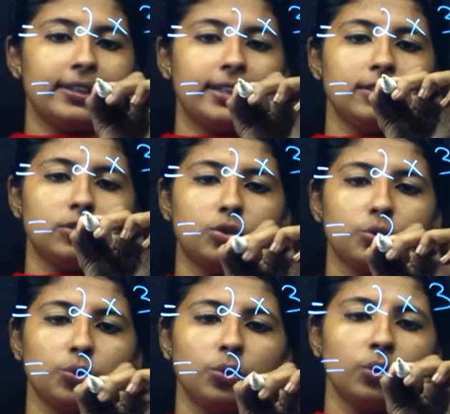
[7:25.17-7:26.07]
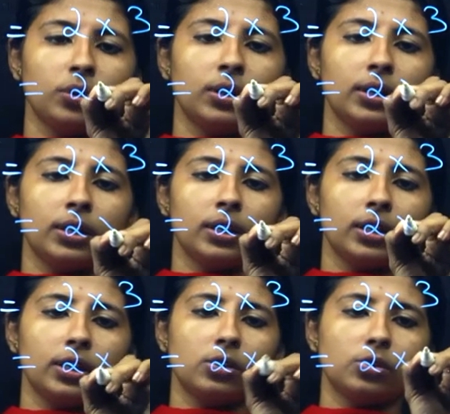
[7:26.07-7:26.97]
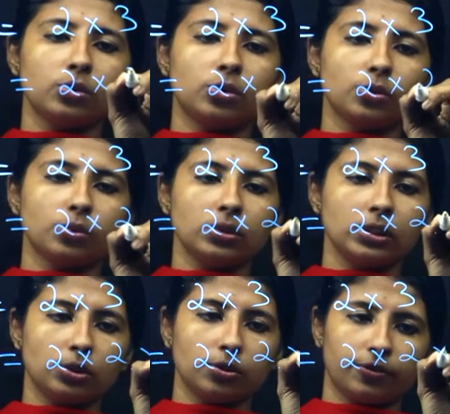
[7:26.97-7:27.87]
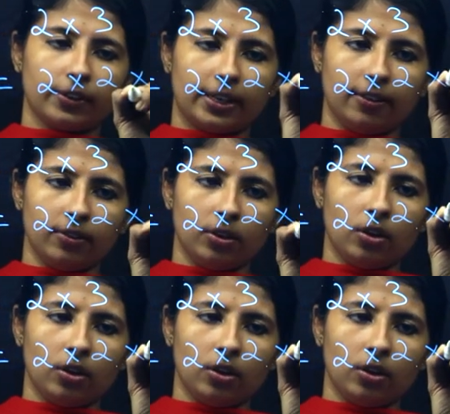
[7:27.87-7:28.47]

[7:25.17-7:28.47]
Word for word: that is 2 into 5,